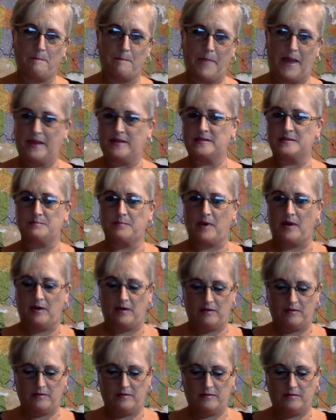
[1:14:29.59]

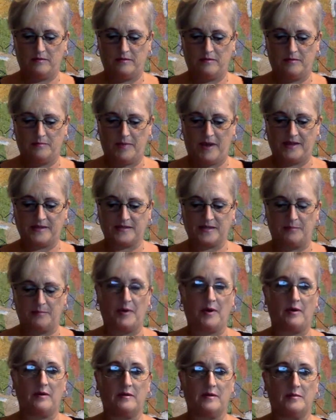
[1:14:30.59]

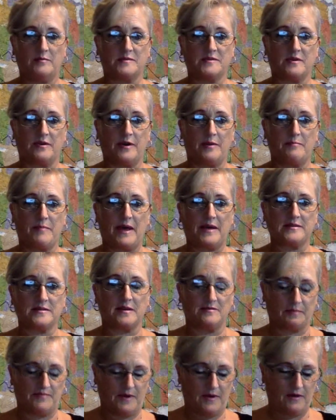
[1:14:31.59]
basketball? I'm sorry,
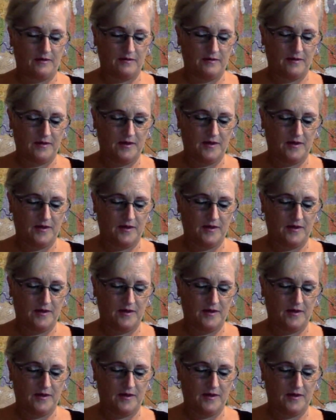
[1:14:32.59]
basketball.